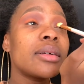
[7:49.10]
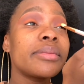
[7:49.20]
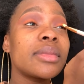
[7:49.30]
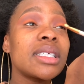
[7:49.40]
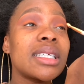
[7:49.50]

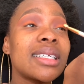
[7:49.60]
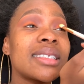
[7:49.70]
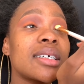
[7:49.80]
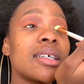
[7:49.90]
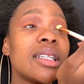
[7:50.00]
This shade is
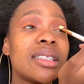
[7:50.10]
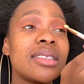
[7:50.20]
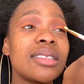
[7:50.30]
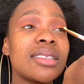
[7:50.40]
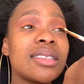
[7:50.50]
the girl.
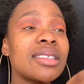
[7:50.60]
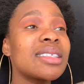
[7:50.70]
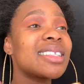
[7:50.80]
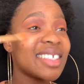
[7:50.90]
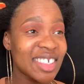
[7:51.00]

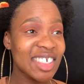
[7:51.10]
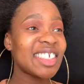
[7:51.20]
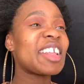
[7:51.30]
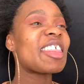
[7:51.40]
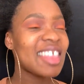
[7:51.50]

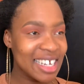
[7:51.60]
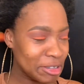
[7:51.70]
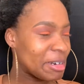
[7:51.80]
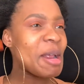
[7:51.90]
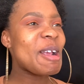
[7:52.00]
She thinks
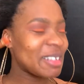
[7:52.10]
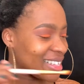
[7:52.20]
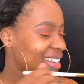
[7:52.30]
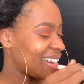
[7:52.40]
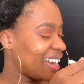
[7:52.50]
she is,
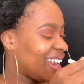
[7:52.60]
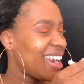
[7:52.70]
honey.